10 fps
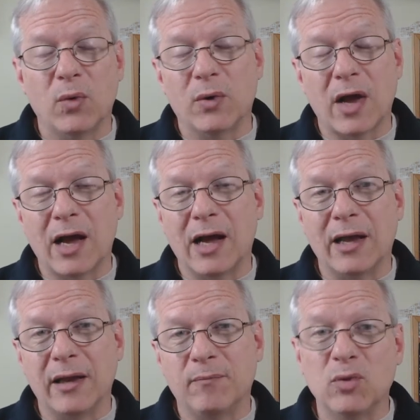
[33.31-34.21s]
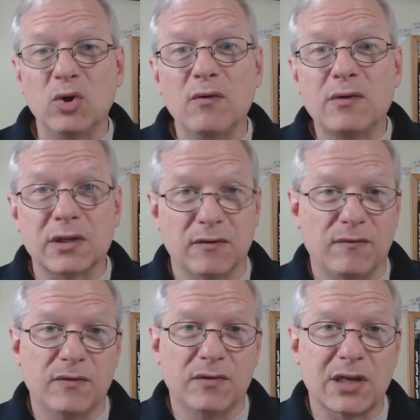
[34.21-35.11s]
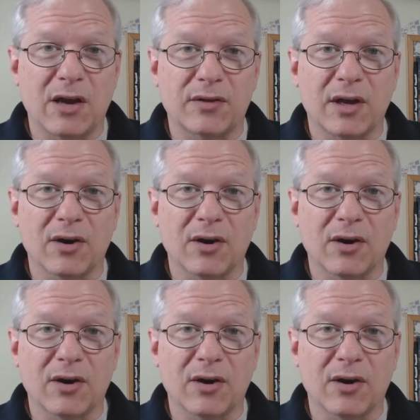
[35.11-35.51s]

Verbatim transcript: when I moved to South